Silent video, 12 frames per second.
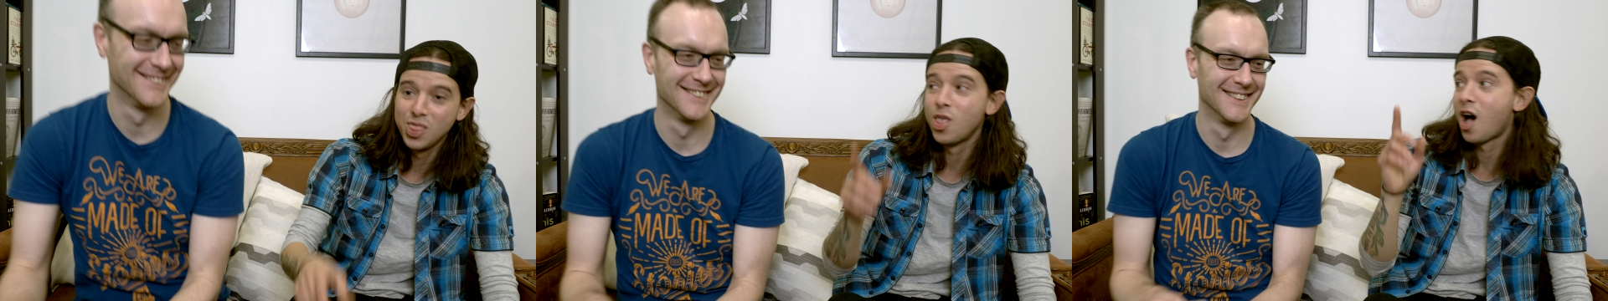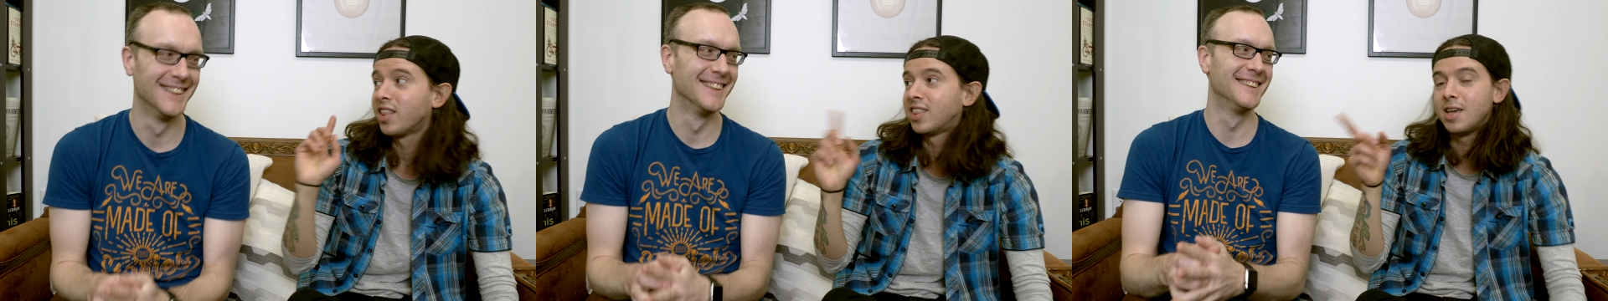
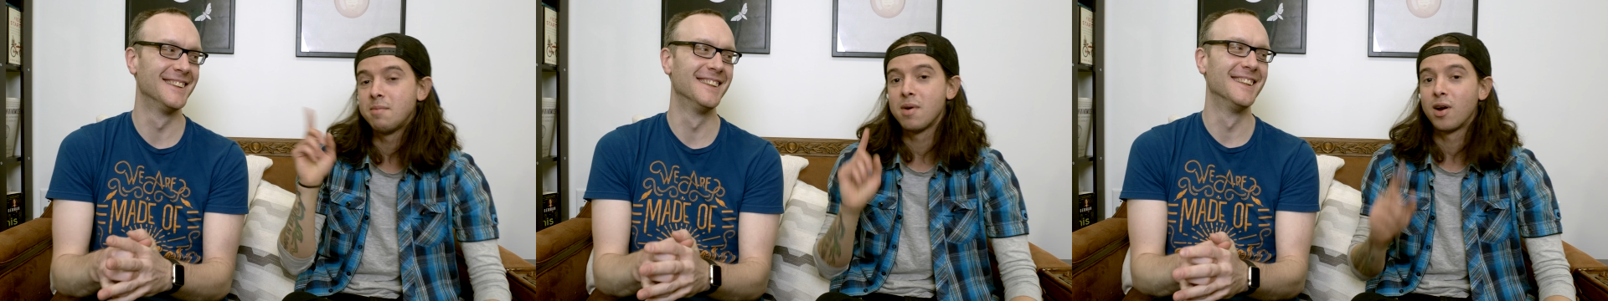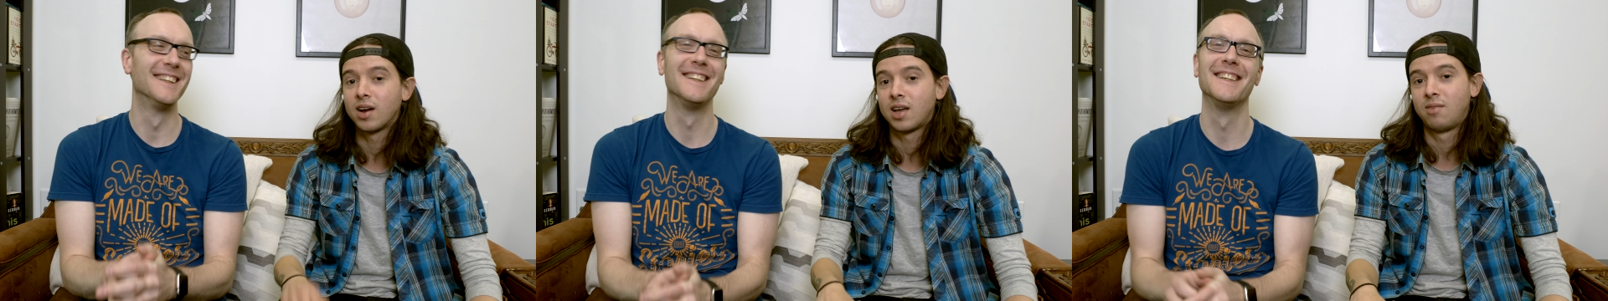Speaker 1: not the
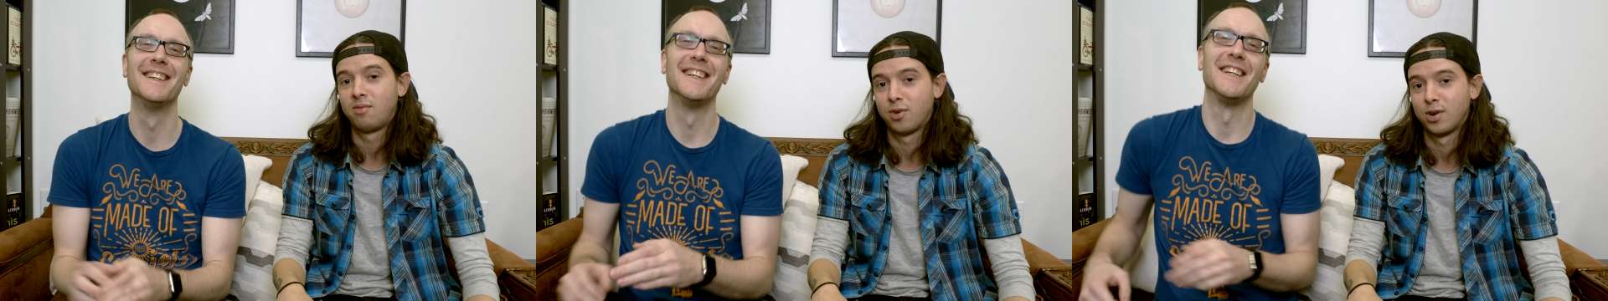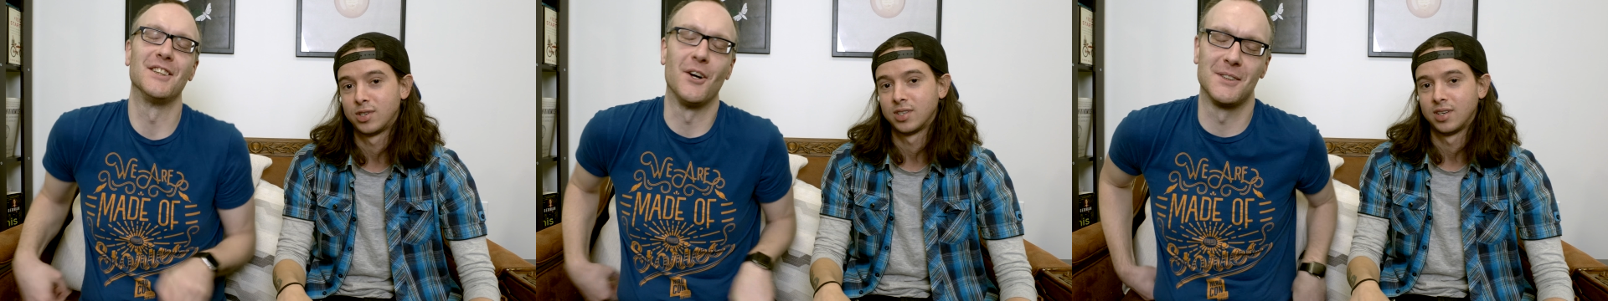American
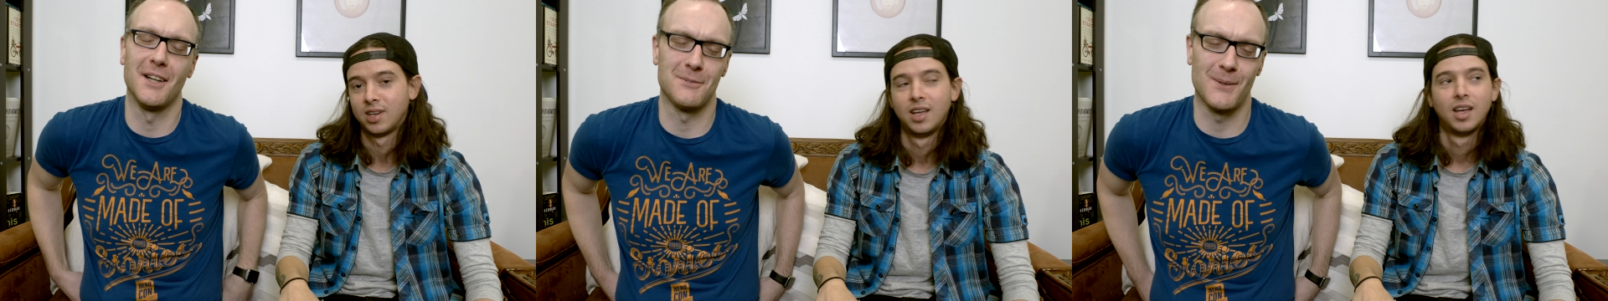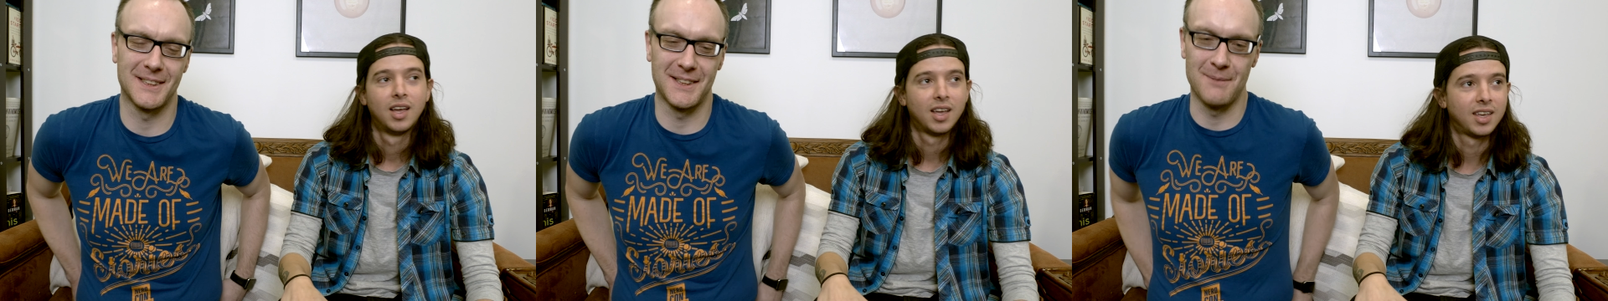version. No, don't
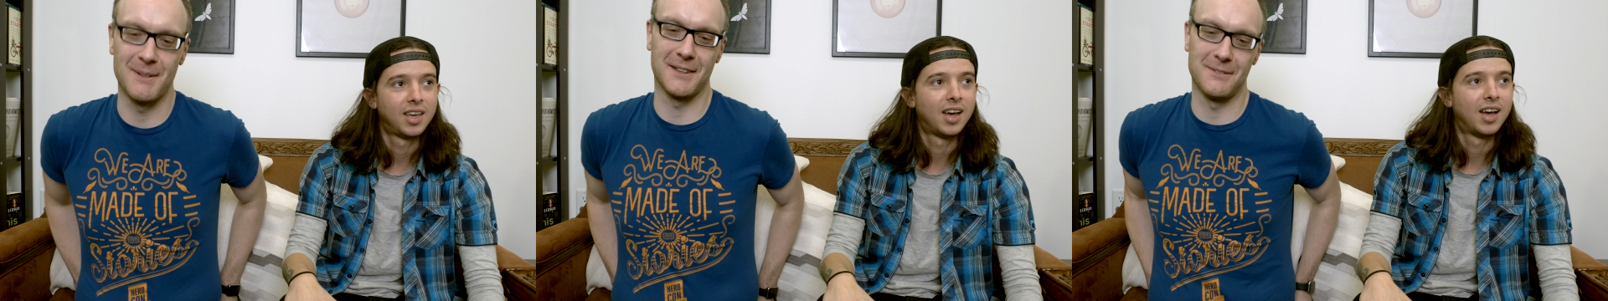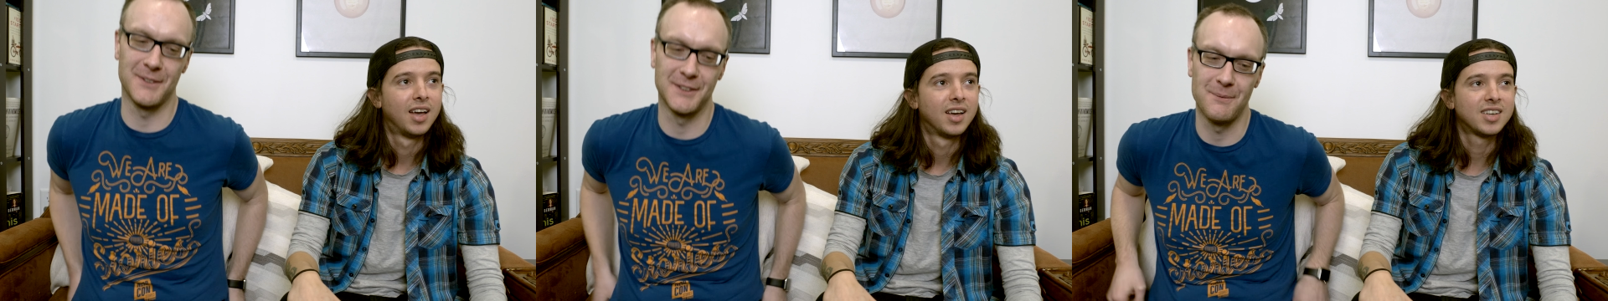watch the American
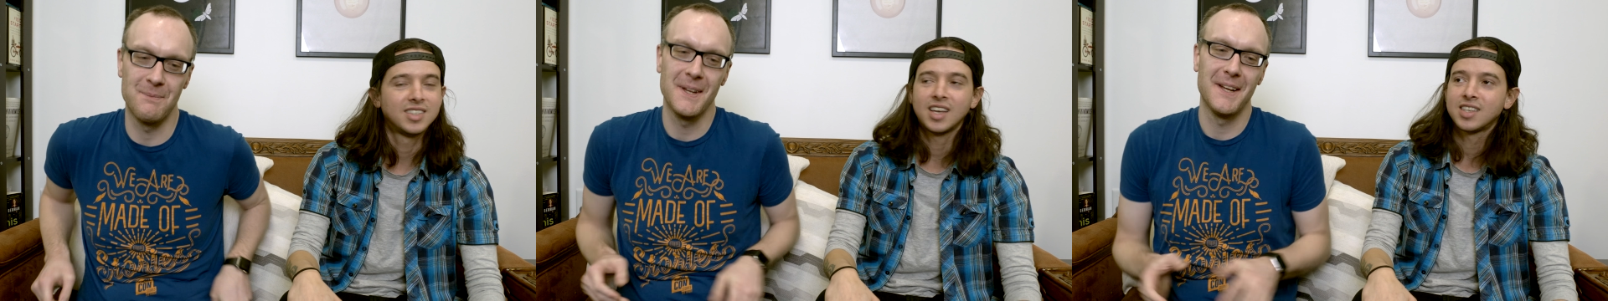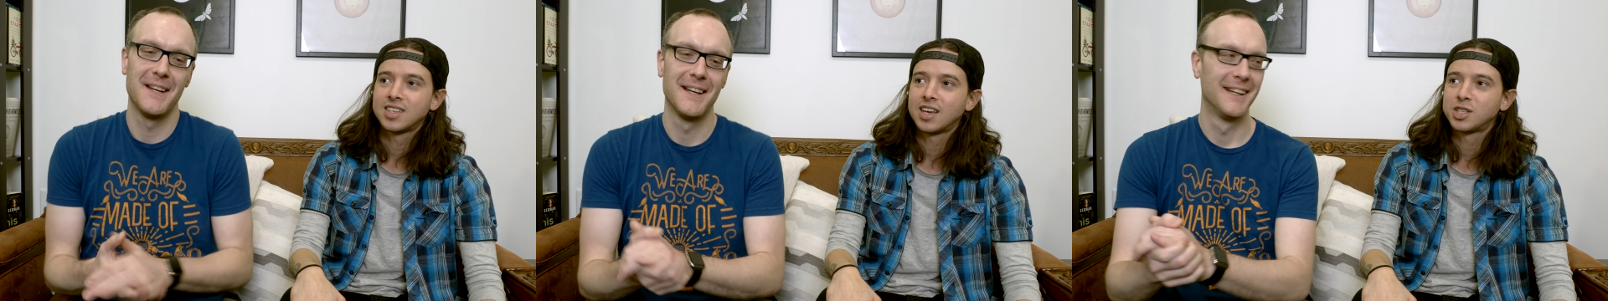yeah, version. because
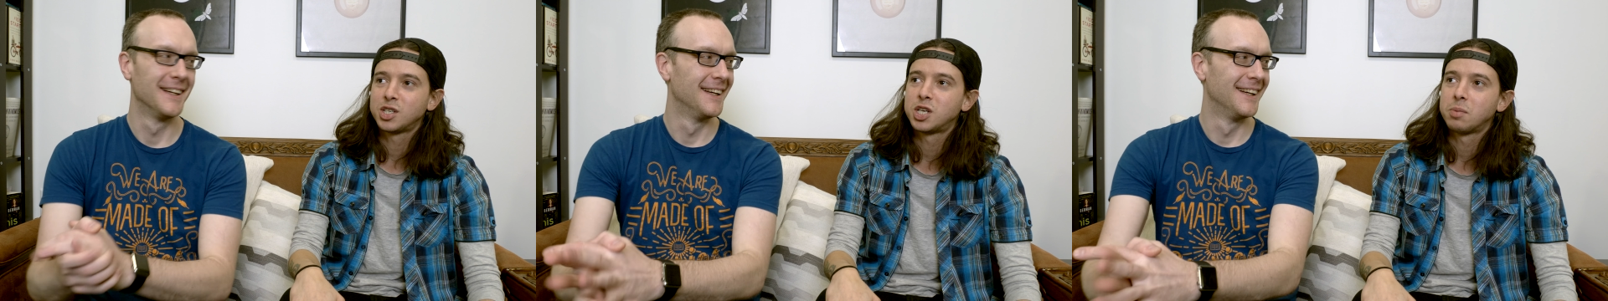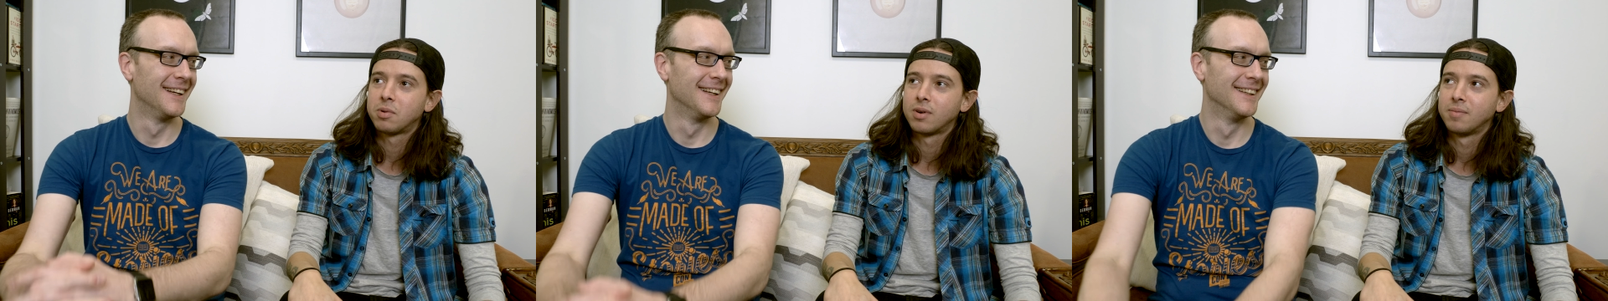that's actually
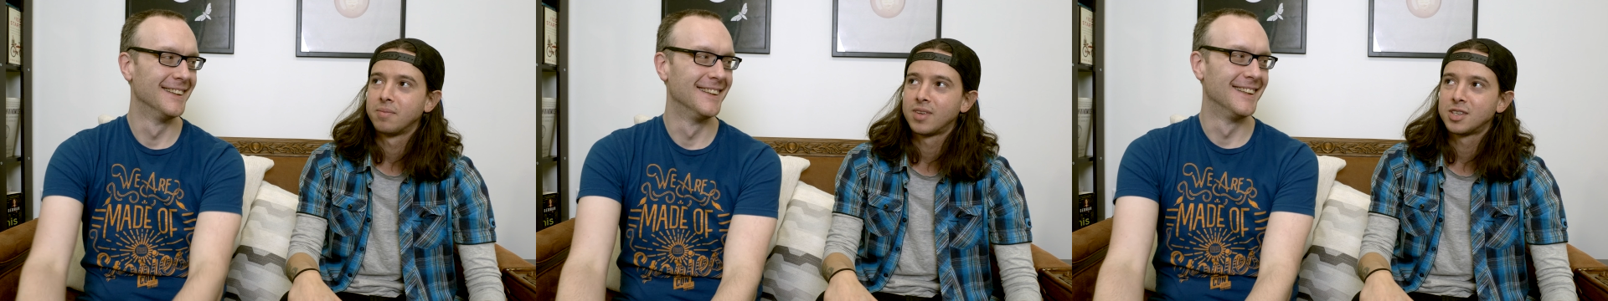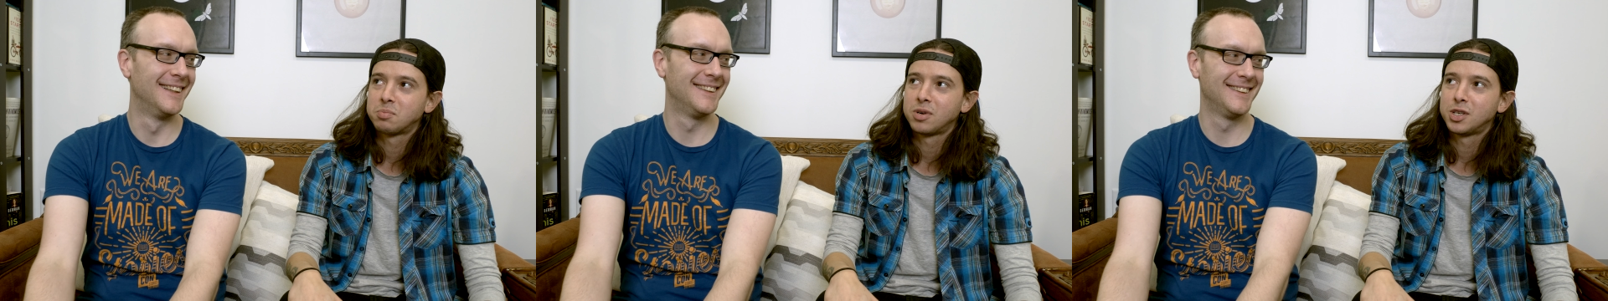chipper.
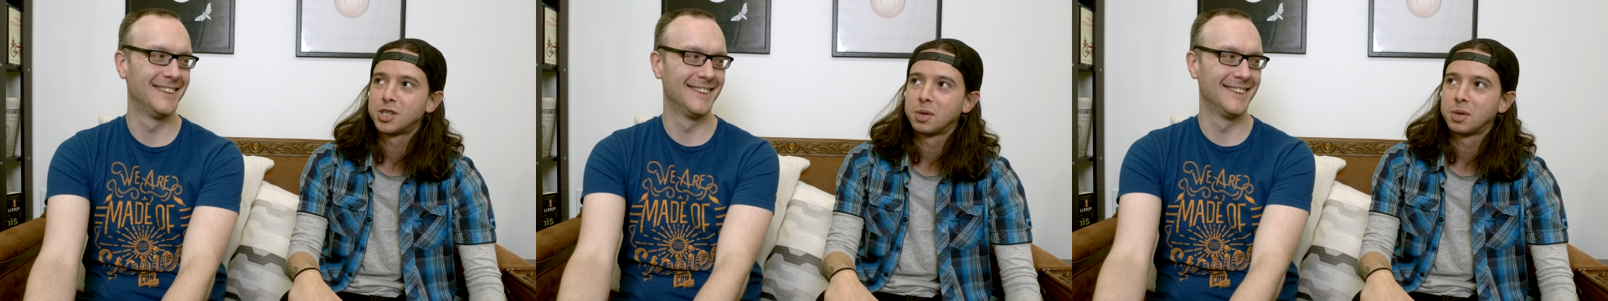That's pretty